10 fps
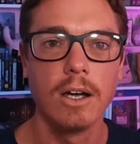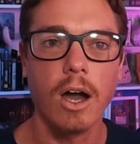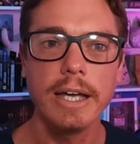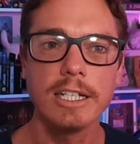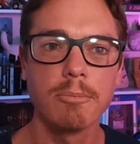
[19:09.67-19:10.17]

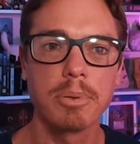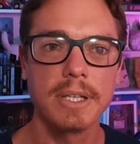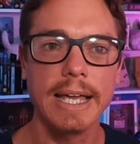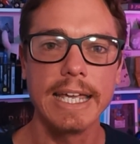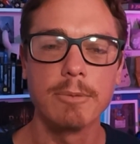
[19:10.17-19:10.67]
didn't
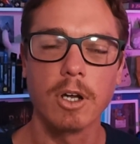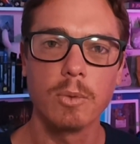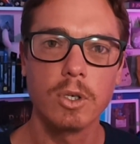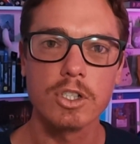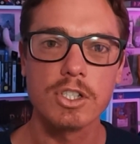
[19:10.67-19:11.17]
play, but I
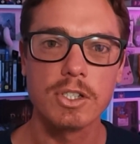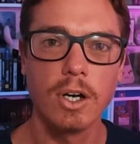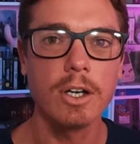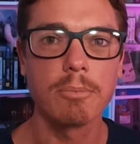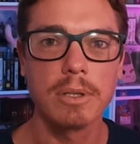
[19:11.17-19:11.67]
watched
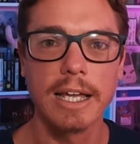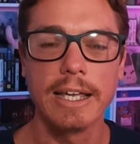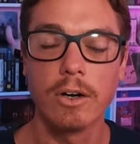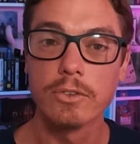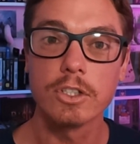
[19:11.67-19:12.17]
Scott
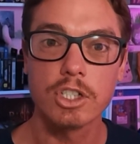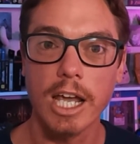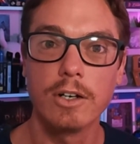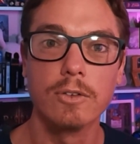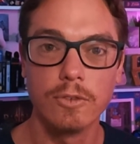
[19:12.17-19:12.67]
play on the
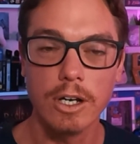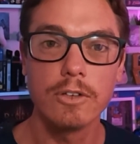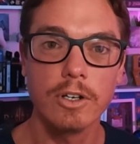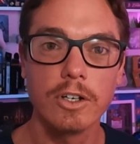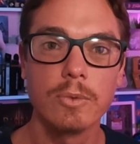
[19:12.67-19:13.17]
channel very,
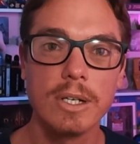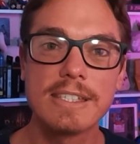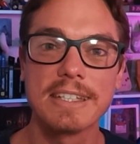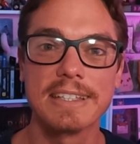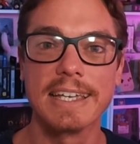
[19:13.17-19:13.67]
very
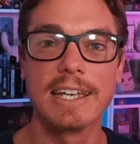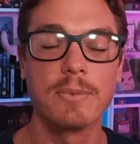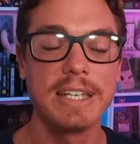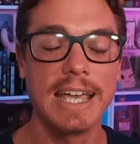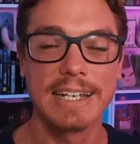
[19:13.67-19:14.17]
recently, and
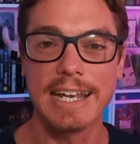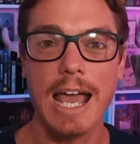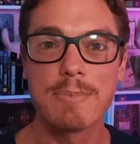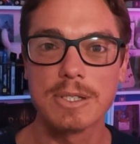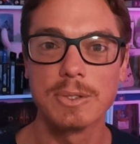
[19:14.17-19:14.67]
we had an
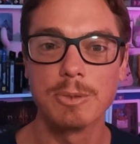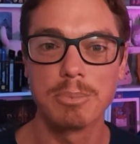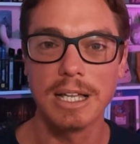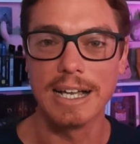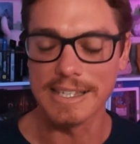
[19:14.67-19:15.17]
absolute
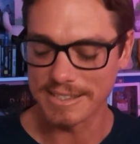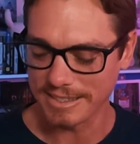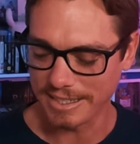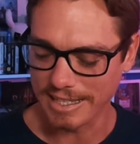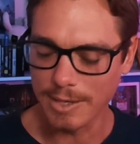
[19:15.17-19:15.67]
blast,
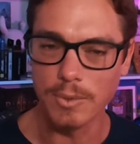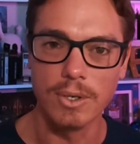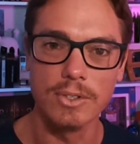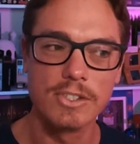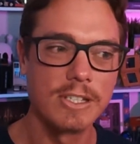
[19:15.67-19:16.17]
and that
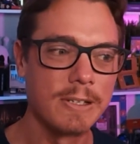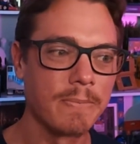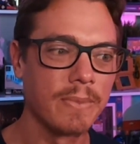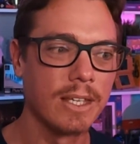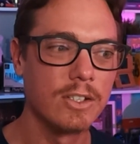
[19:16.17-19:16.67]
was
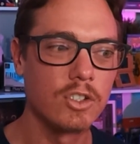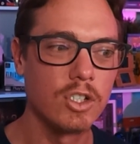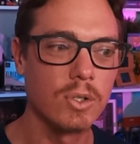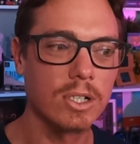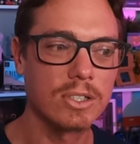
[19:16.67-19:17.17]

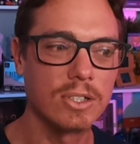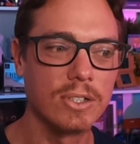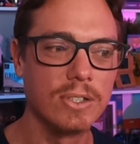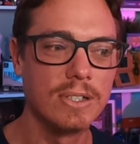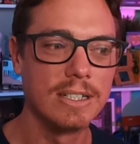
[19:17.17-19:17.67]
Turok
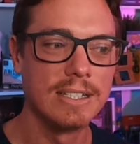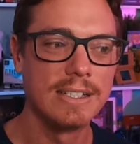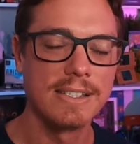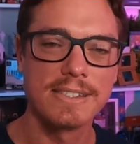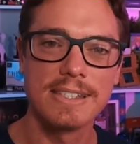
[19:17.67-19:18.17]
2
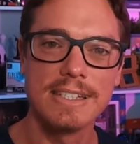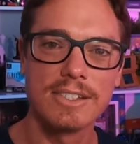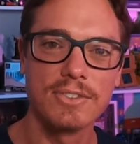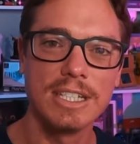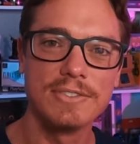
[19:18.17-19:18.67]
Seeds
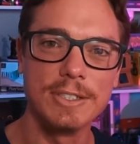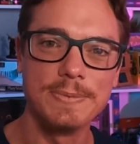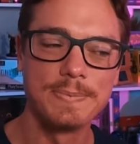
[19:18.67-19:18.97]
of Evil.